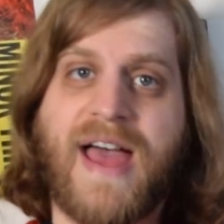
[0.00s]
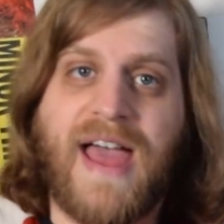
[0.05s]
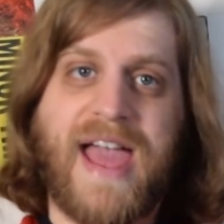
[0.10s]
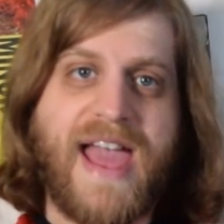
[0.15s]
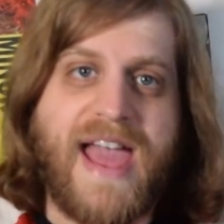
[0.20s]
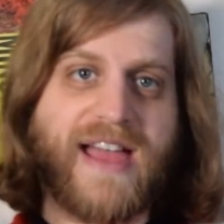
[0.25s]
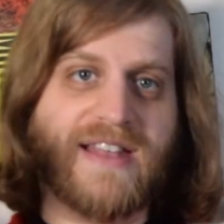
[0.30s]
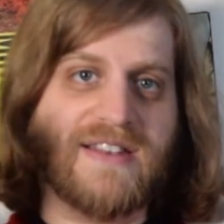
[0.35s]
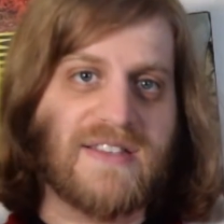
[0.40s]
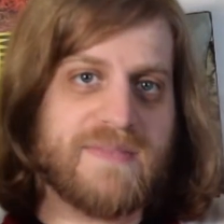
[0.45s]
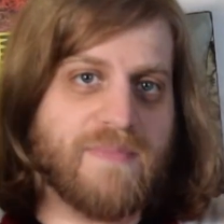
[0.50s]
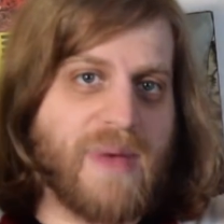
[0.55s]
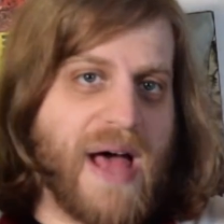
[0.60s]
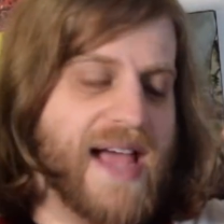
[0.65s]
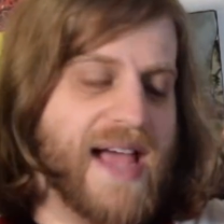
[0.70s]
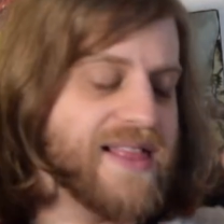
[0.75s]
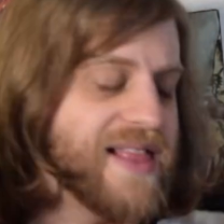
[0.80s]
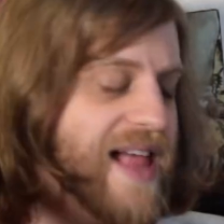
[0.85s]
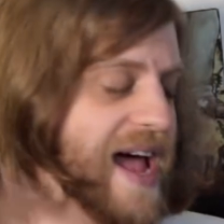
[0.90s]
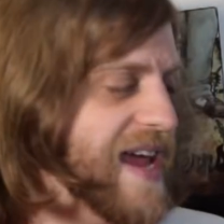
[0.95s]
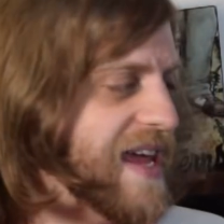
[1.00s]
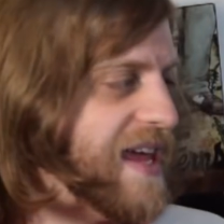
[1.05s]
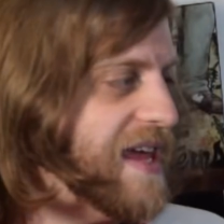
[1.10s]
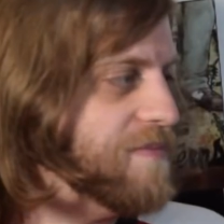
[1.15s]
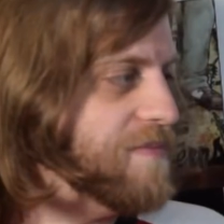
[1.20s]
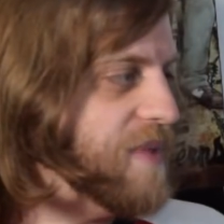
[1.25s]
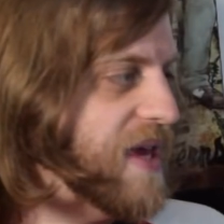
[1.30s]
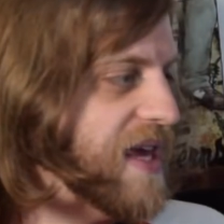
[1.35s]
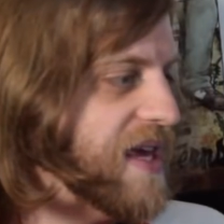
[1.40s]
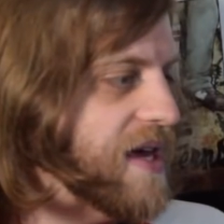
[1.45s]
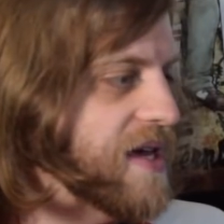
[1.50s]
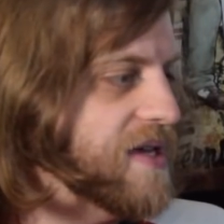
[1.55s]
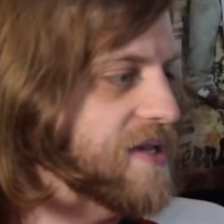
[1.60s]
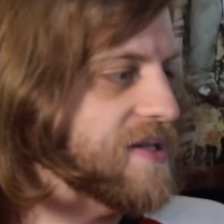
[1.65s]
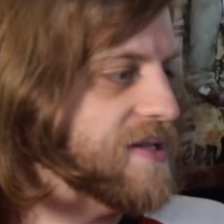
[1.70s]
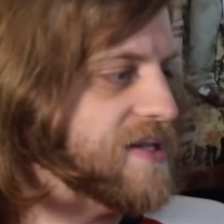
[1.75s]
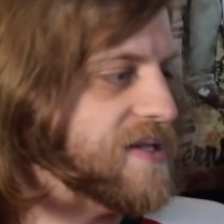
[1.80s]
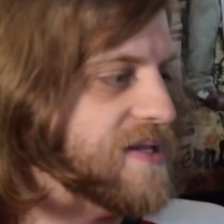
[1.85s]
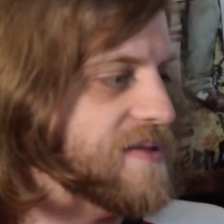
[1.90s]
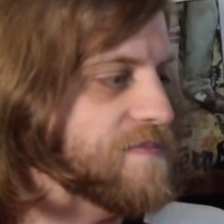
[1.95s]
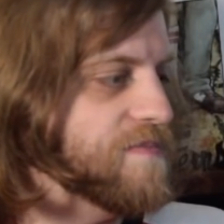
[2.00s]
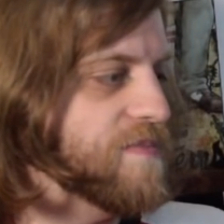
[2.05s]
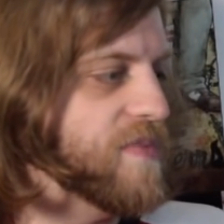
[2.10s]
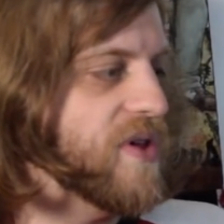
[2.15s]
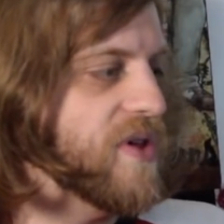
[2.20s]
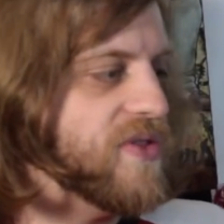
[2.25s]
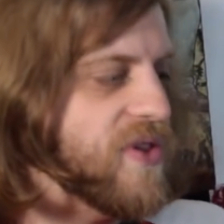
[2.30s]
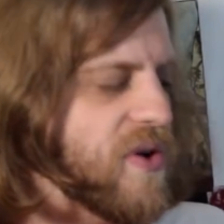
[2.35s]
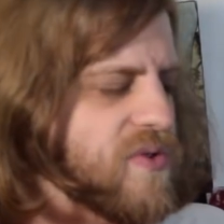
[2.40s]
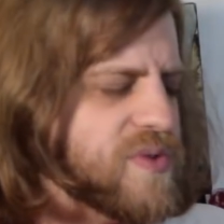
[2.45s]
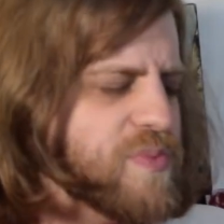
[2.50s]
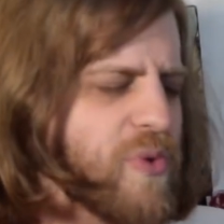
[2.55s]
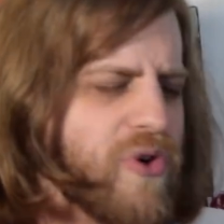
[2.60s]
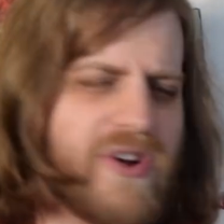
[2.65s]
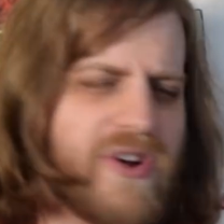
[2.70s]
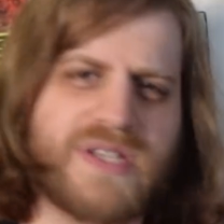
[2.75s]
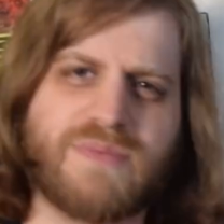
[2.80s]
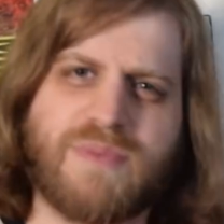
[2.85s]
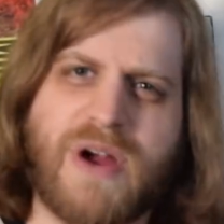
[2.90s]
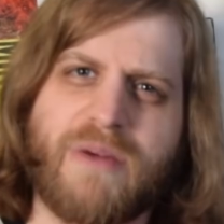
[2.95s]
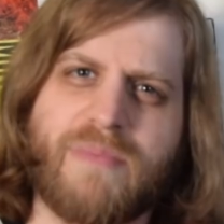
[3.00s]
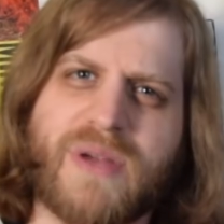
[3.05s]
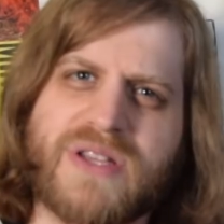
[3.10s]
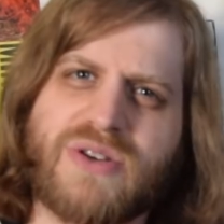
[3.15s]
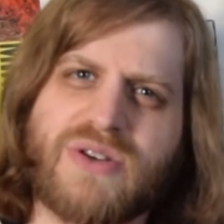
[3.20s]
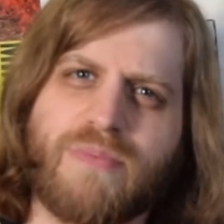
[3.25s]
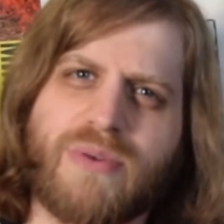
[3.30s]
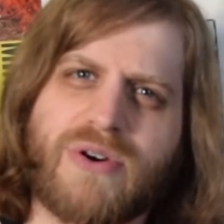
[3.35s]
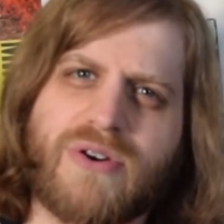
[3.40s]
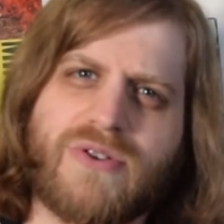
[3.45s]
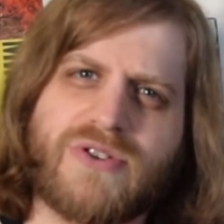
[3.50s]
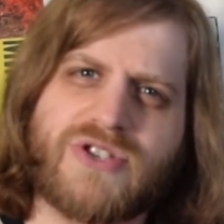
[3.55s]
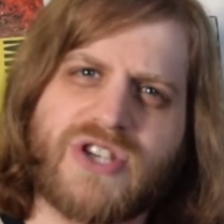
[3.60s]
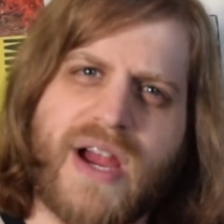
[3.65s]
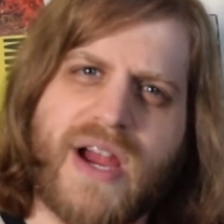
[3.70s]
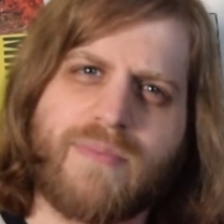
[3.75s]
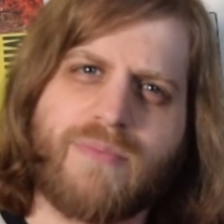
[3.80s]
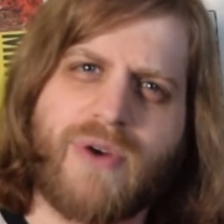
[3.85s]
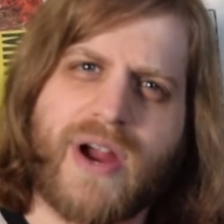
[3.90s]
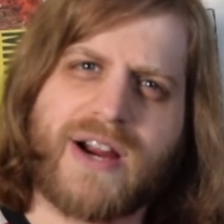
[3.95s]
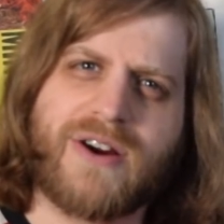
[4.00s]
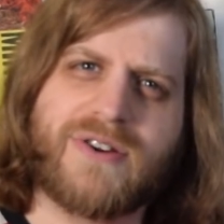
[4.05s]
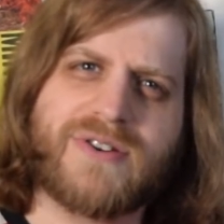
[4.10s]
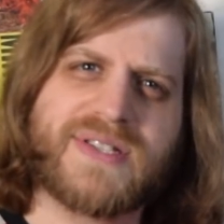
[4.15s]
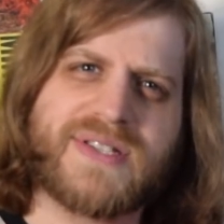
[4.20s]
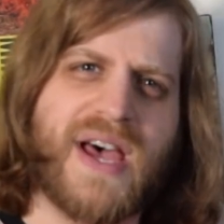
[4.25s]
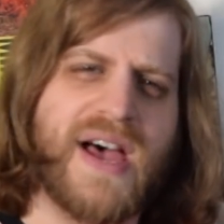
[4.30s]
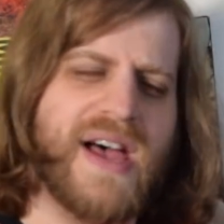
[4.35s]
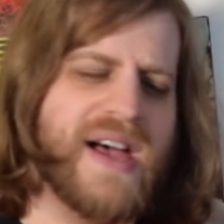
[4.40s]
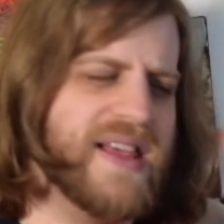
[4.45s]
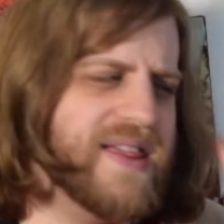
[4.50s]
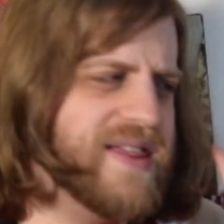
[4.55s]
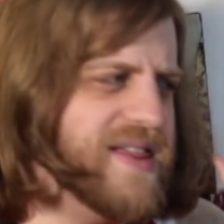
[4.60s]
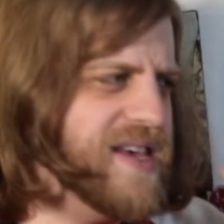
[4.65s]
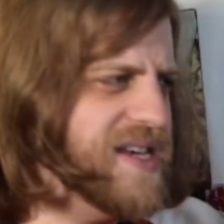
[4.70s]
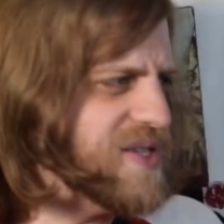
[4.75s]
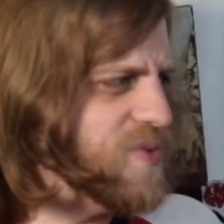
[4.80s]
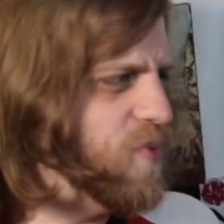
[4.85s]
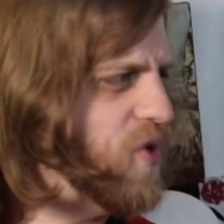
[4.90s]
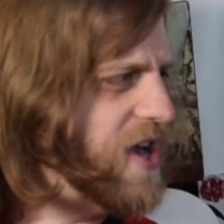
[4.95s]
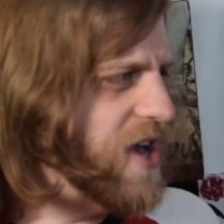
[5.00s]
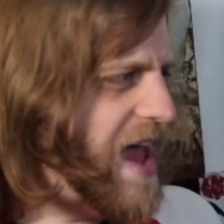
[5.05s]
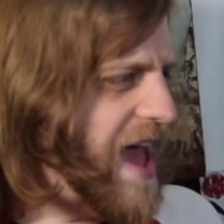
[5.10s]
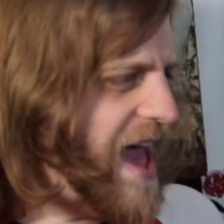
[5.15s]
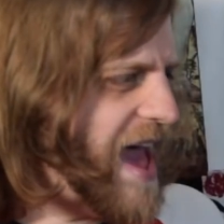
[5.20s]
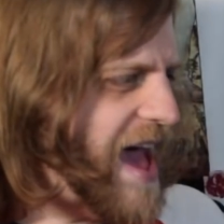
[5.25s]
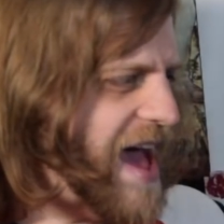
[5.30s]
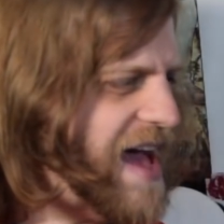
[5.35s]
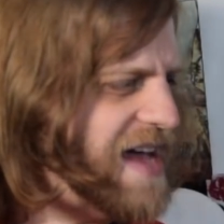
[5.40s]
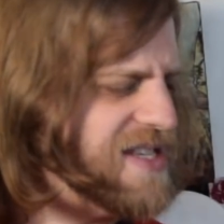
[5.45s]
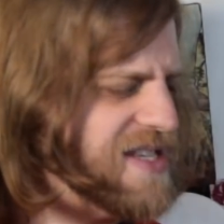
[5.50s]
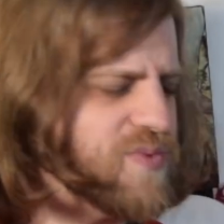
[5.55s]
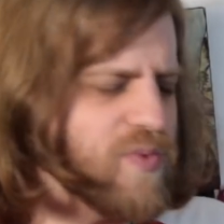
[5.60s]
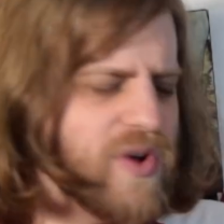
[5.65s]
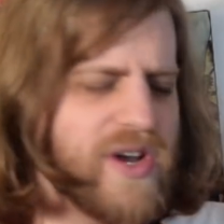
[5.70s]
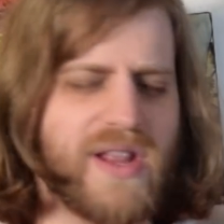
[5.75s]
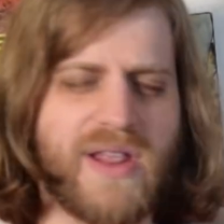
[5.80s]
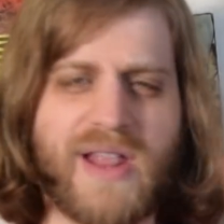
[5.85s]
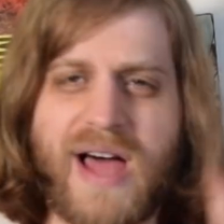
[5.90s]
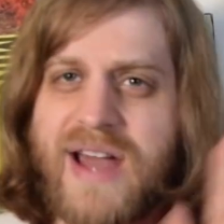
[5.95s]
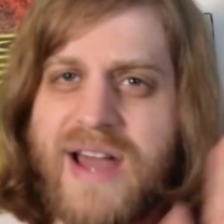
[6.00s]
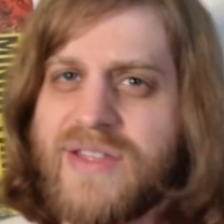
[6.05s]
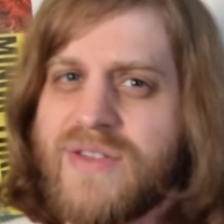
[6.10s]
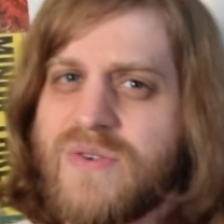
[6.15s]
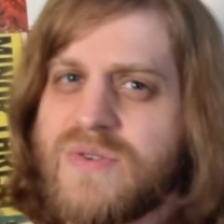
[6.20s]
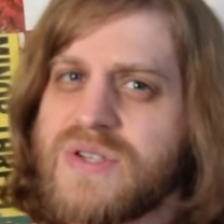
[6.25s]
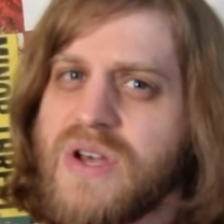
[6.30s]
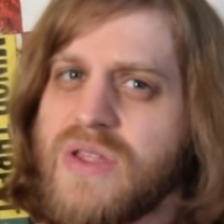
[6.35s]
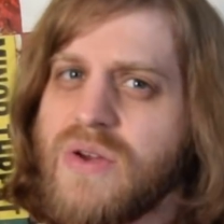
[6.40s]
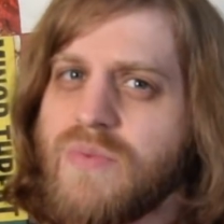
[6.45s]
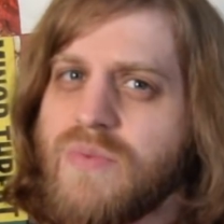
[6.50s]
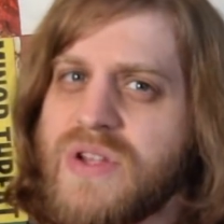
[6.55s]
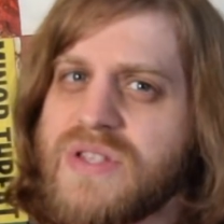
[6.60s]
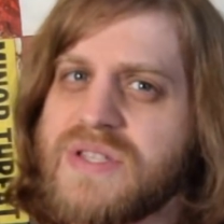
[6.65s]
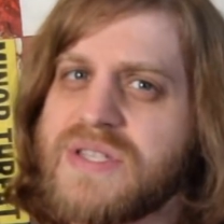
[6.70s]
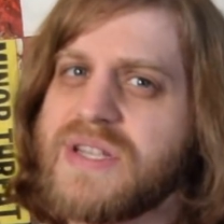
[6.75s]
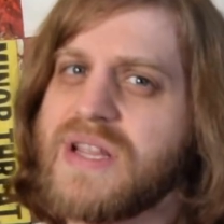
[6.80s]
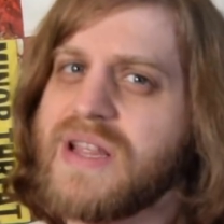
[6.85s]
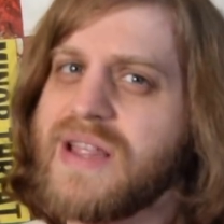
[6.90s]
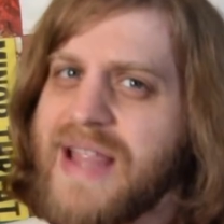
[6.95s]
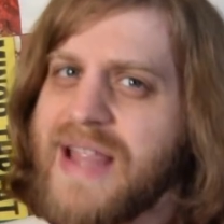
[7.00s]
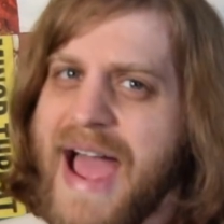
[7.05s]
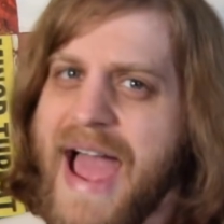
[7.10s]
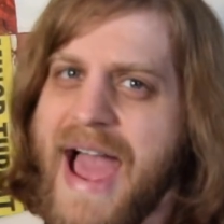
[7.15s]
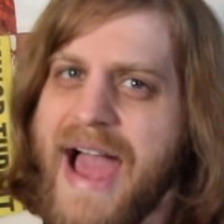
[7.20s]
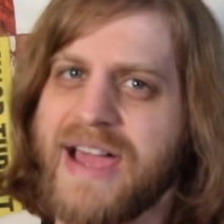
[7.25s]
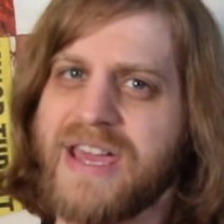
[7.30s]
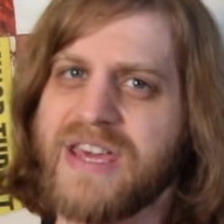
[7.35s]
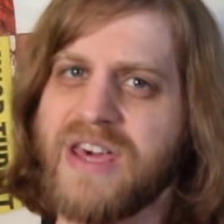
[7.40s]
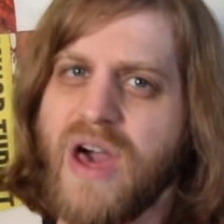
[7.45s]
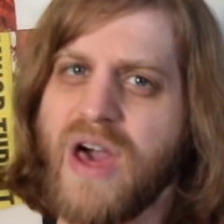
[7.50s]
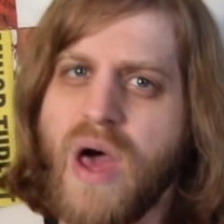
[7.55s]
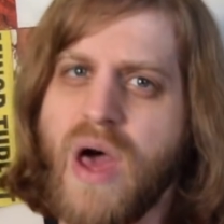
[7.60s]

and I like it because those more experimental Pearl Jam records, this one has what a lot of those other ones lack.